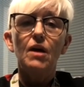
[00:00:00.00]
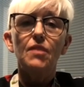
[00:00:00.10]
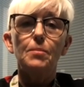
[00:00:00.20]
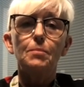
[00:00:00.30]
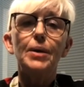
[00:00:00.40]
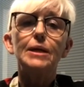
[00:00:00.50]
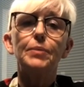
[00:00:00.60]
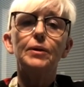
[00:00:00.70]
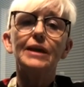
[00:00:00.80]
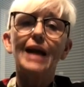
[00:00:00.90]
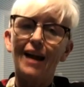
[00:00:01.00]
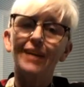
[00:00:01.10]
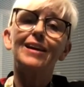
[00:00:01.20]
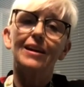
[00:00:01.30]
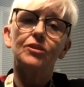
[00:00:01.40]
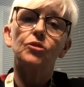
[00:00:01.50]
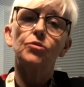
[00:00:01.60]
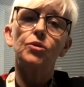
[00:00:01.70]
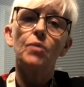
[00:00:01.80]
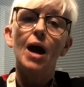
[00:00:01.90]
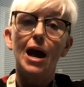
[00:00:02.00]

that people can get through.